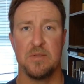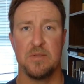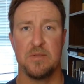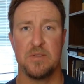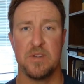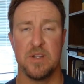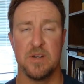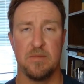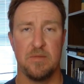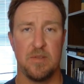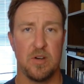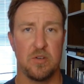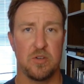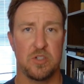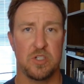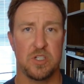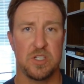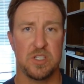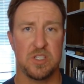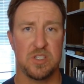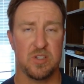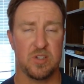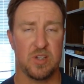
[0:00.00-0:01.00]

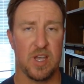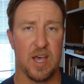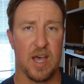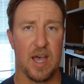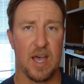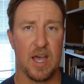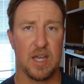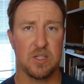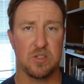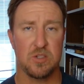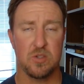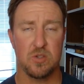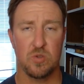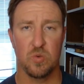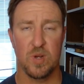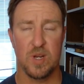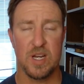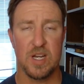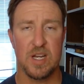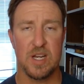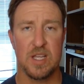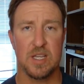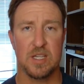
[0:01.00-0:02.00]
devotion to God, to
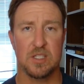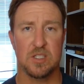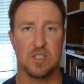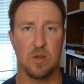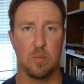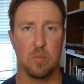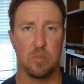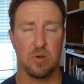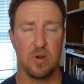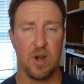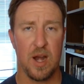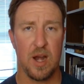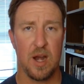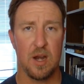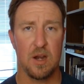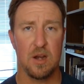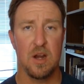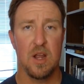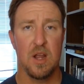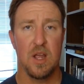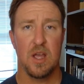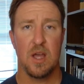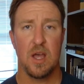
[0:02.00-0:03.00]
reading and to
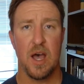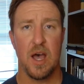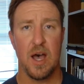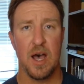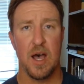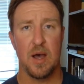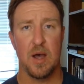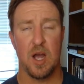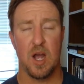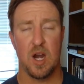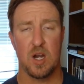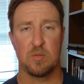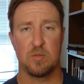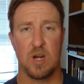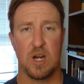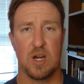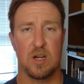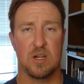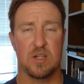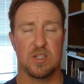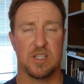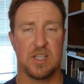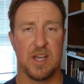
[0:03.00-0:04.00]
prayer. Our
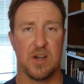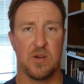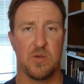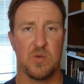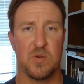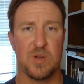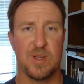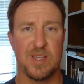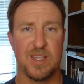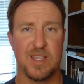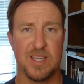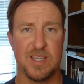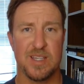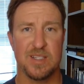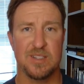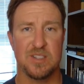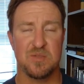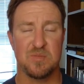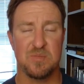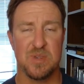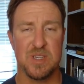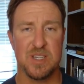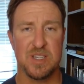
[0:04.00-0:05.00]
prayer is how we can
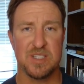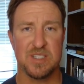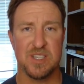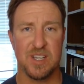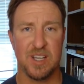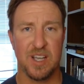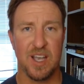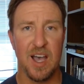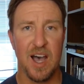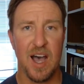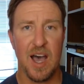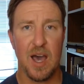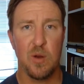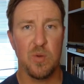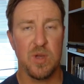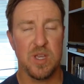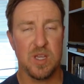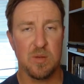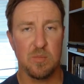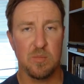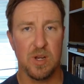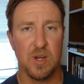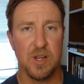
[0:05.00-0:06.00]
speak to God. We
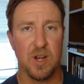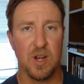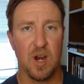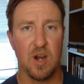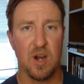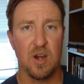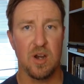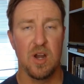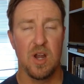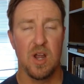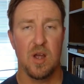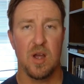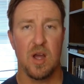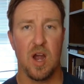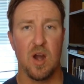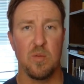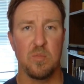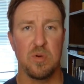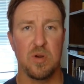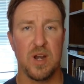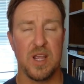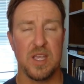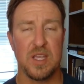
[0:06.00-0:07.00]
can bring our
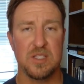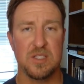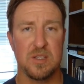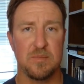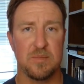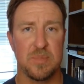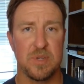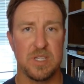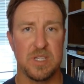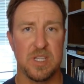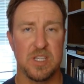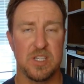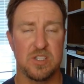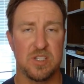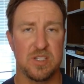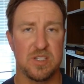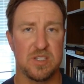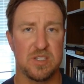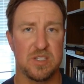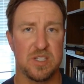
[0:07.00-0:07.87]
praise and petitions